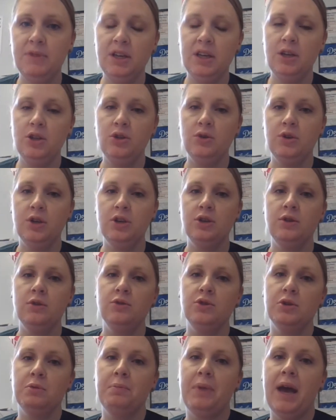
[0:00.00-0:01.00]
meaning you can
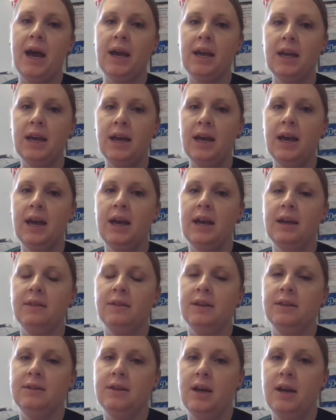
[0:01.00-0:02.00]
use your packet
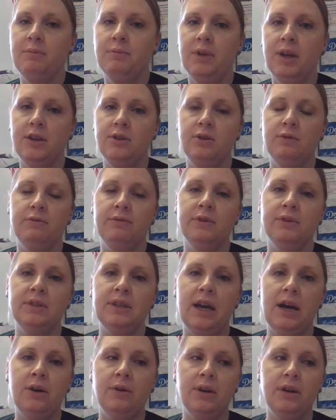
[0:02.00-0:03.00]
and the timeline you
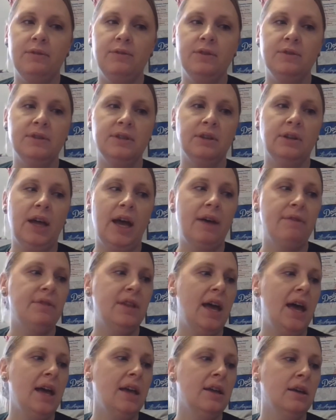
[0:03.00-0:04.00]
filled out if you still have
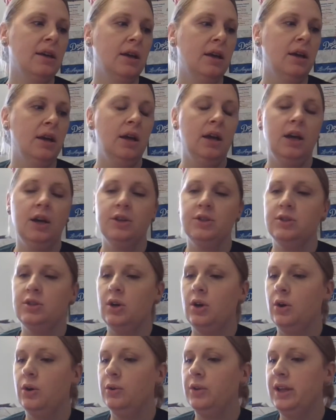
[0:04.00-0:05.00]
that.
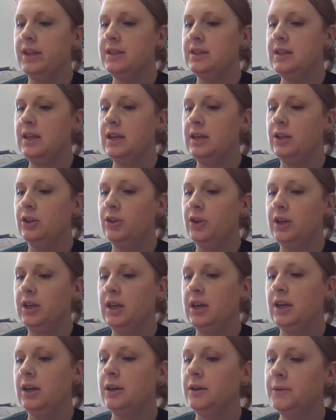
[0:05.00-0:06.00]
So let's take a
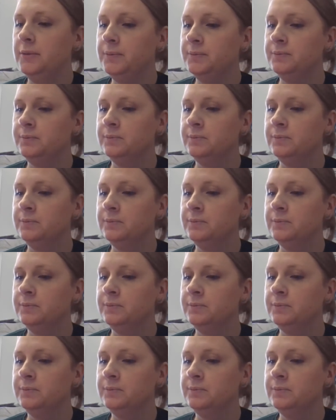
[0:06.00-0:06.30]
look here.